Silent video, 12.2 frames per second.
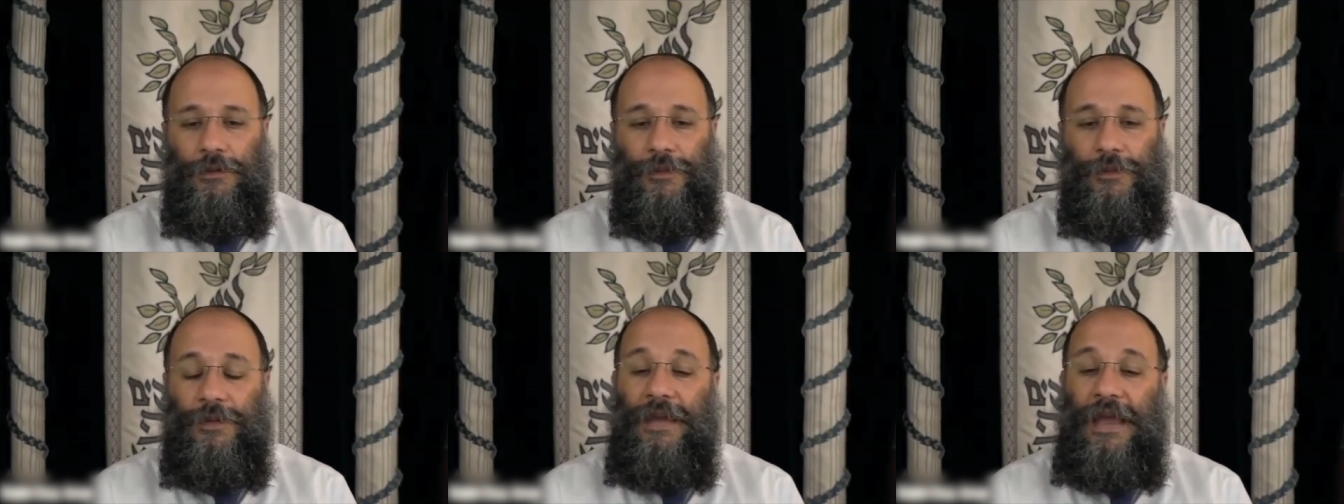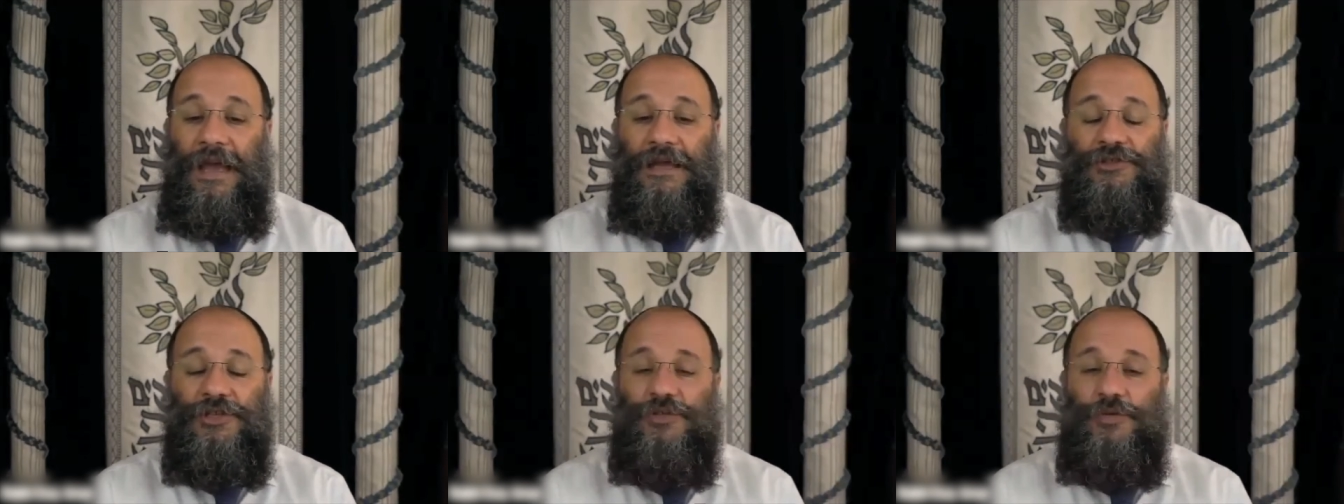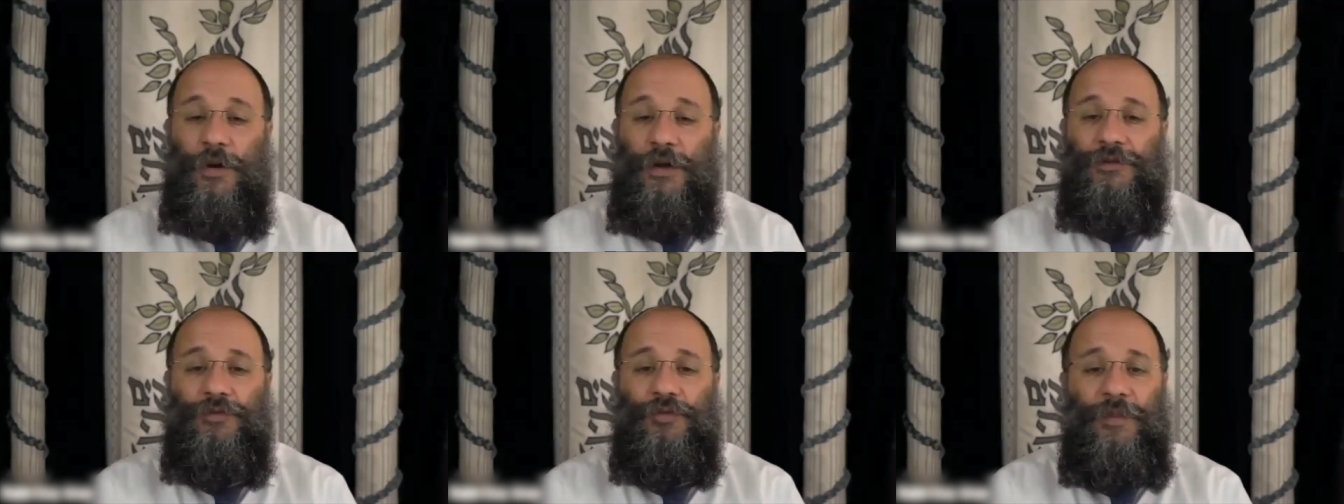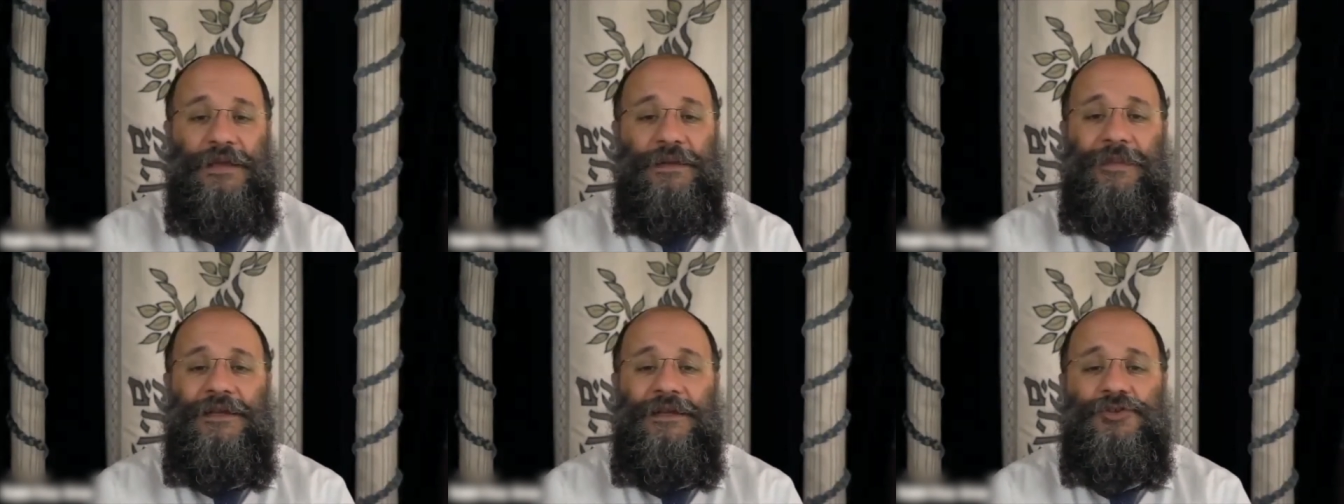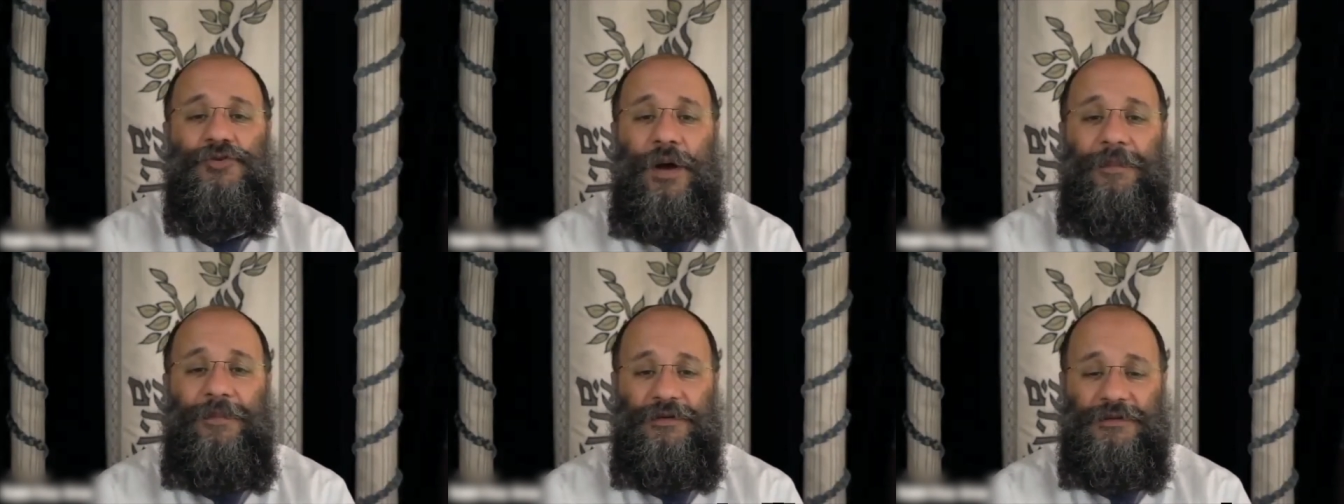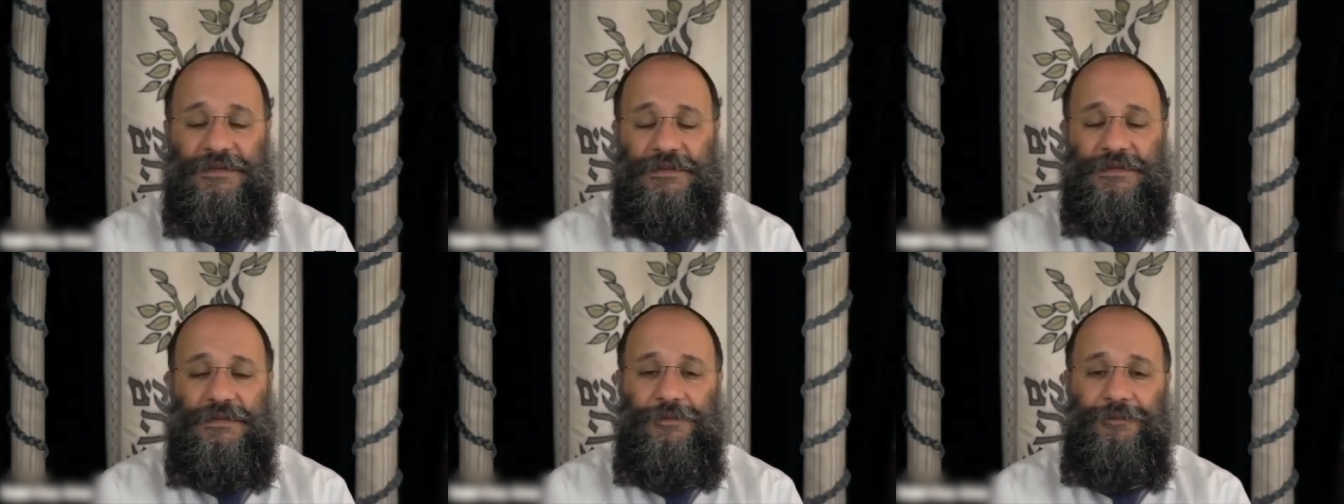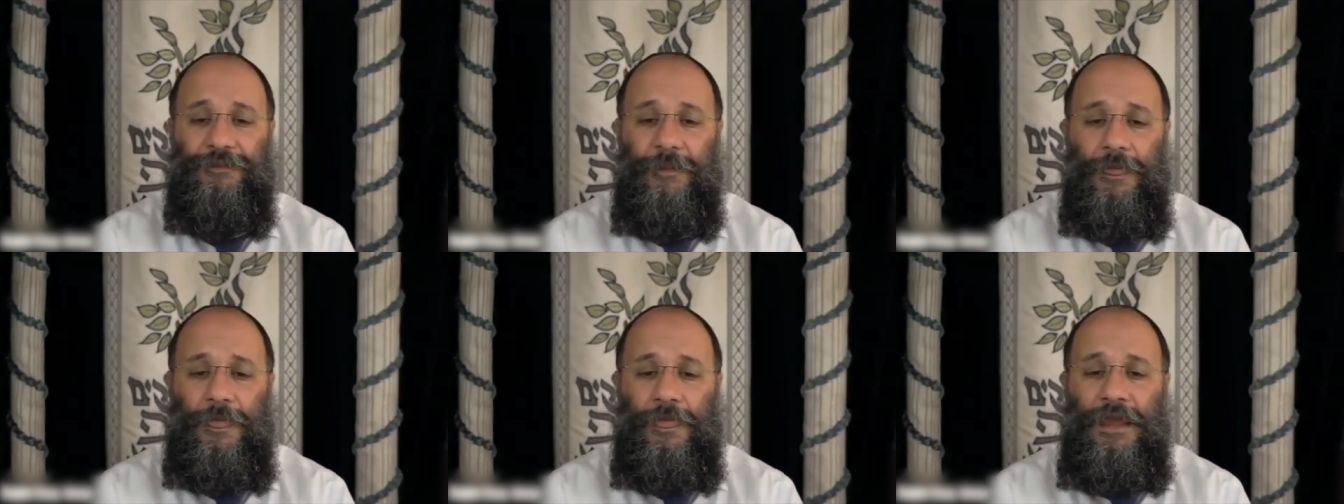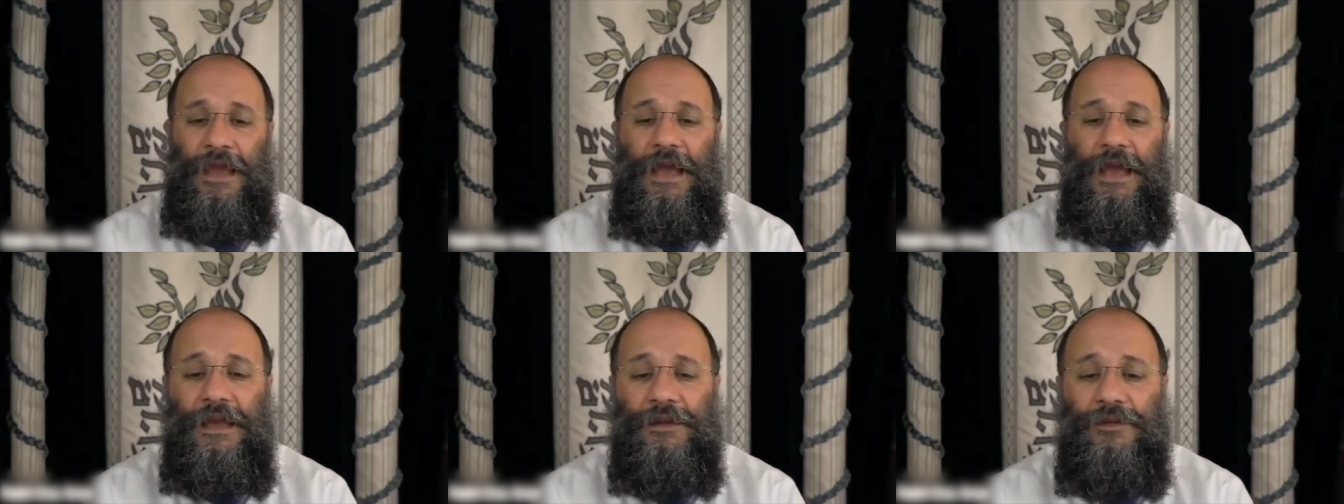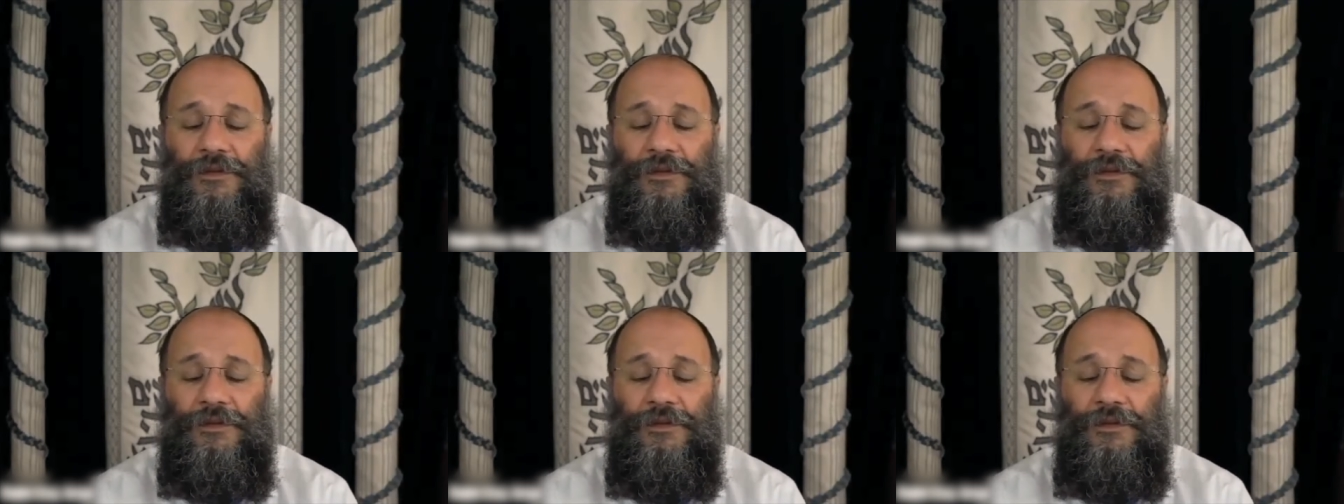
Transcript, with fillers: The man just went through many, many troubles, and